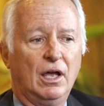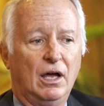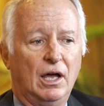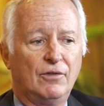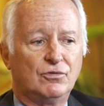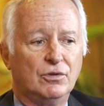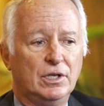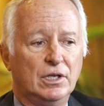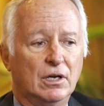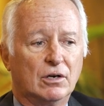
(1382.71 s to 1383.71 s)
after
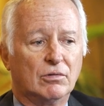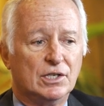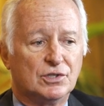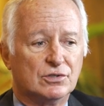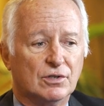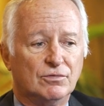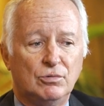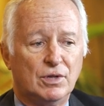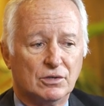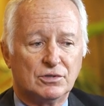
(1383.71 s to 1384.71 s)
the crisis of
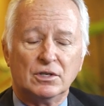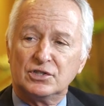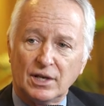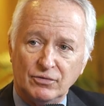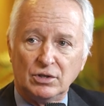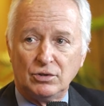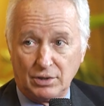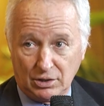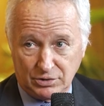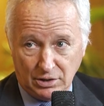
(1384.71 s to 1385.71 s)
2007 to
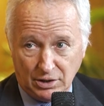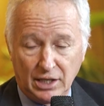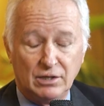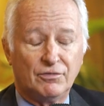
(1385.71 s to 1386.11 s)
2009,